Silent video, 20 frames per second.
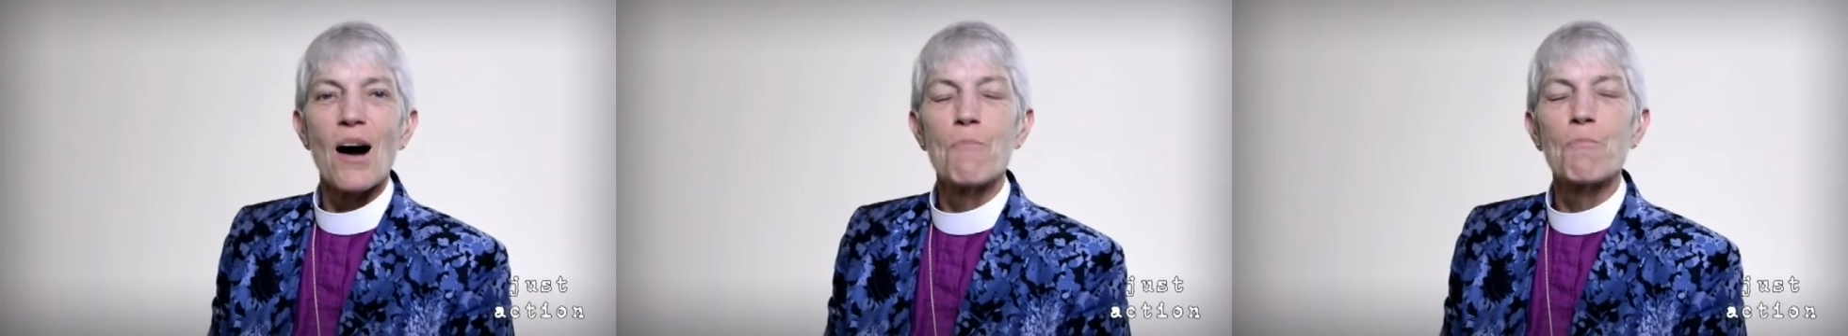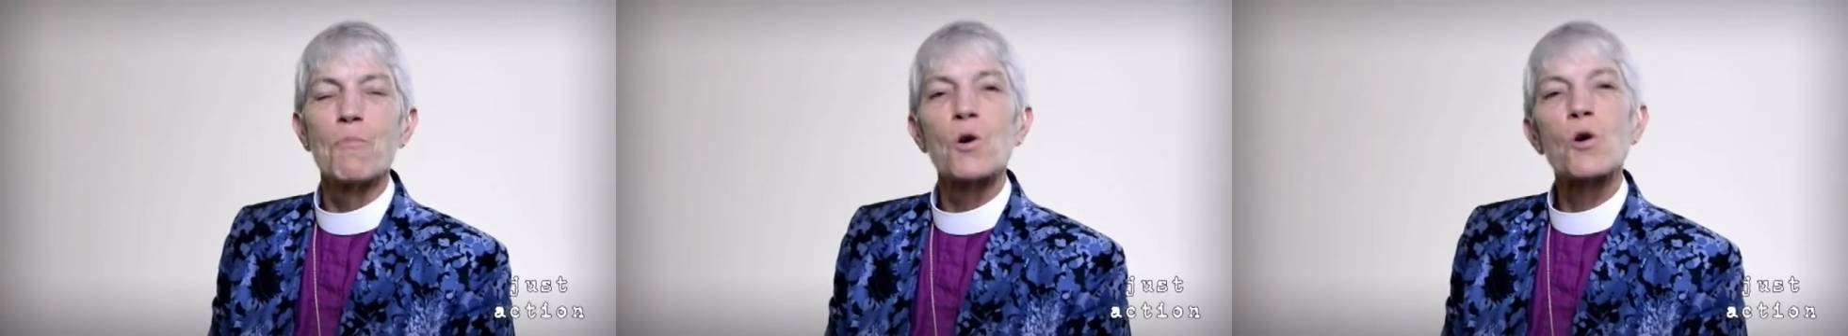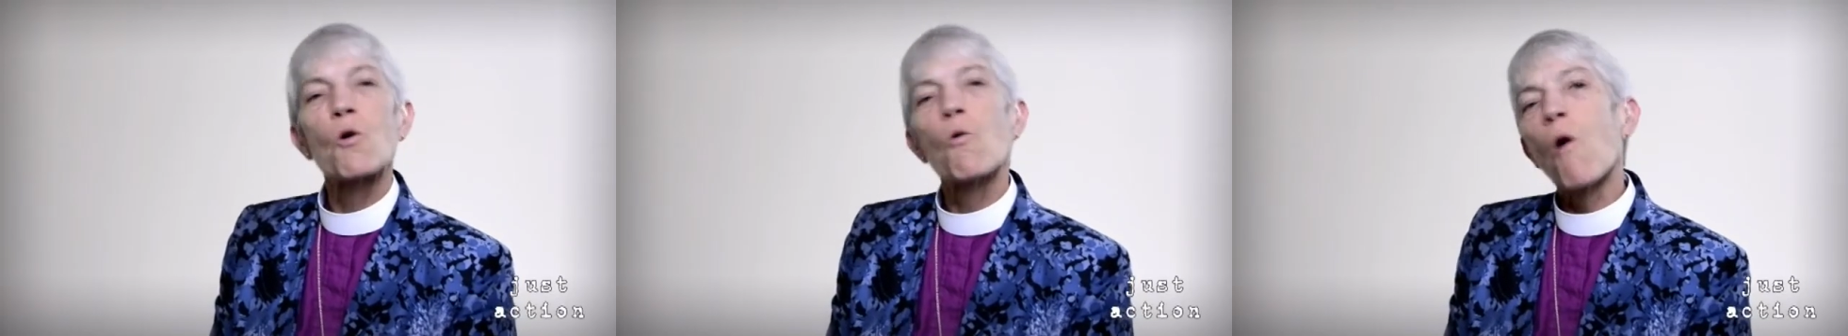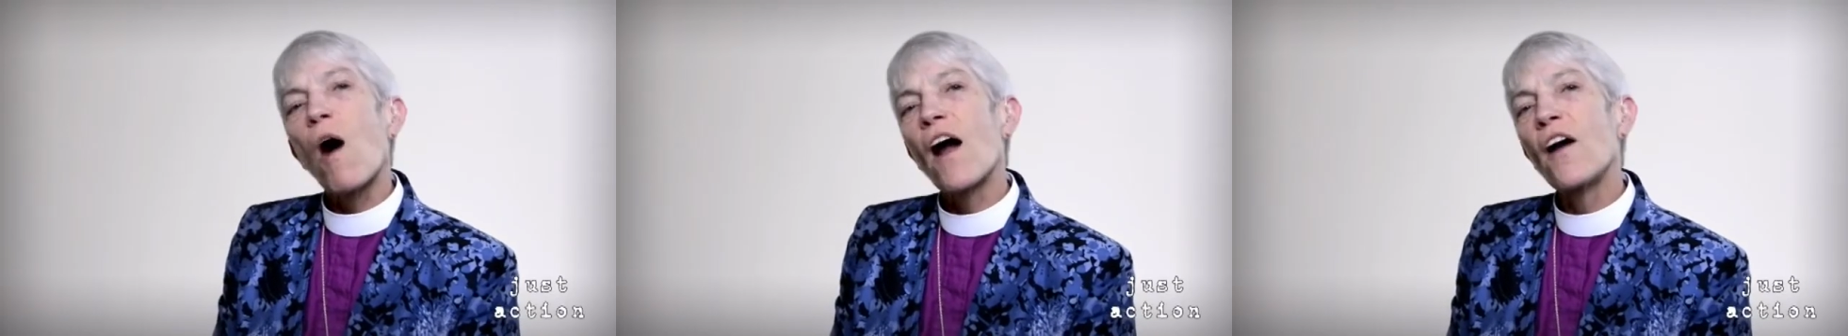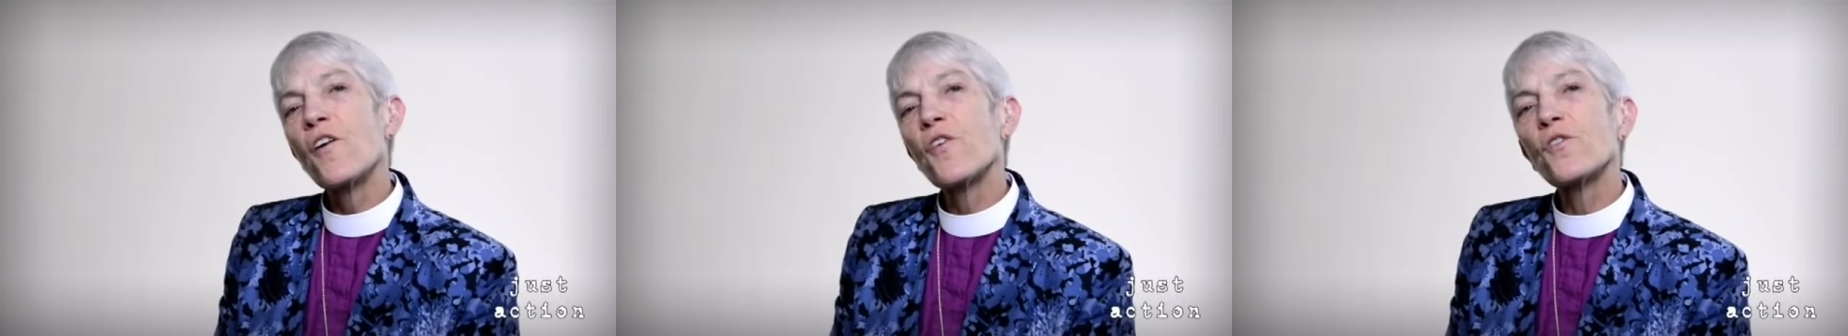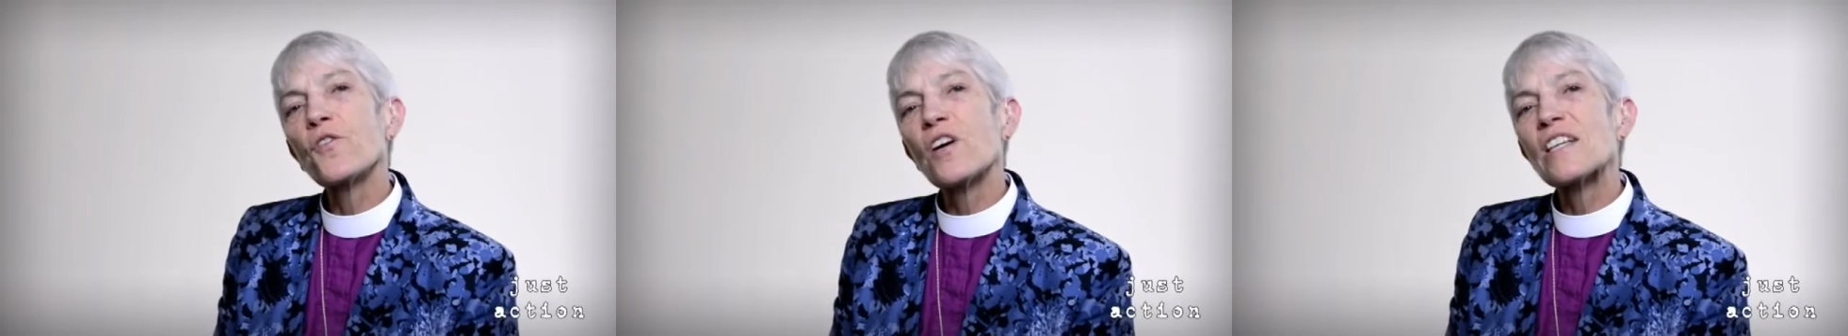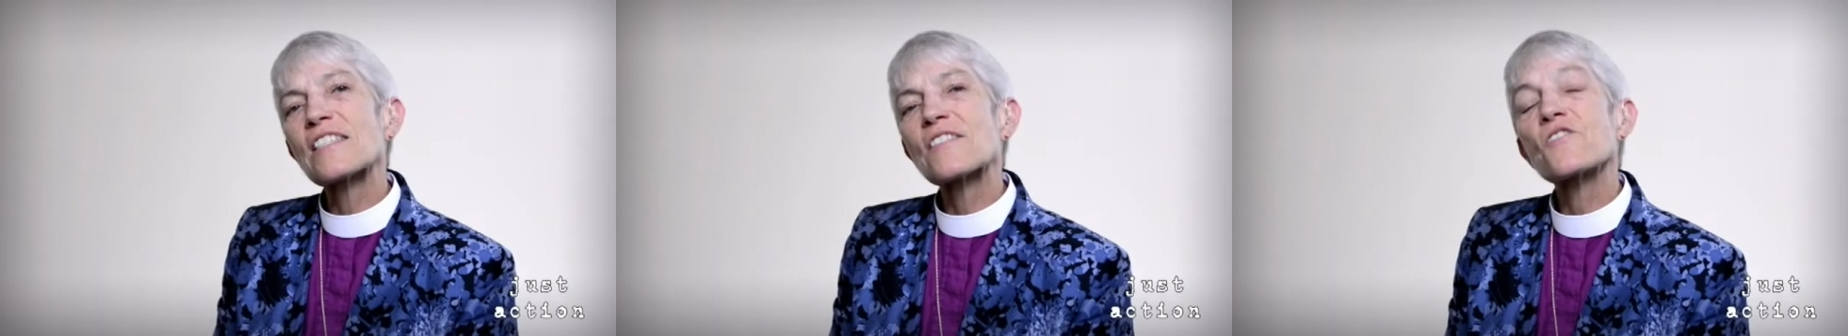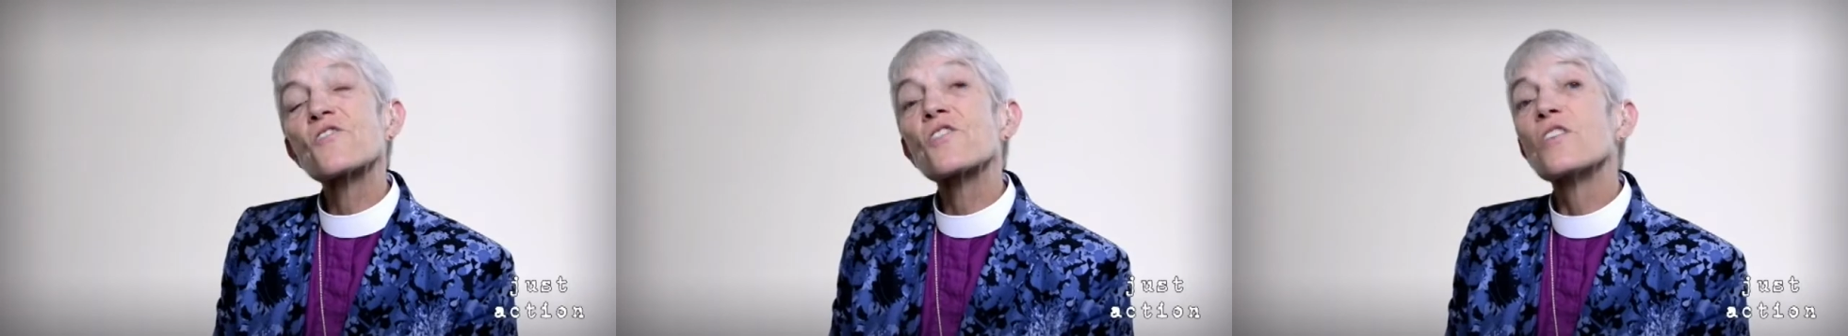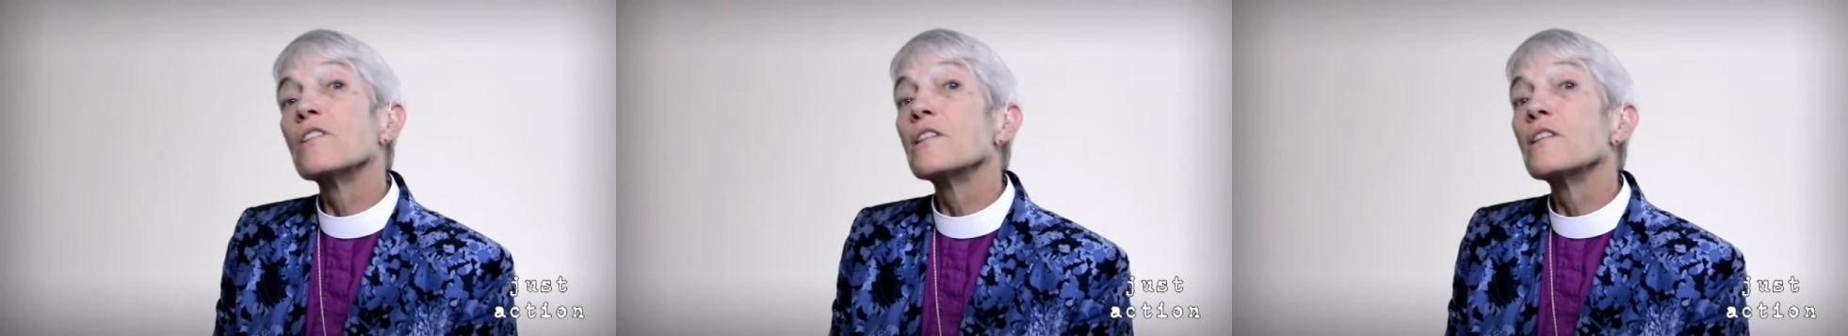requires us to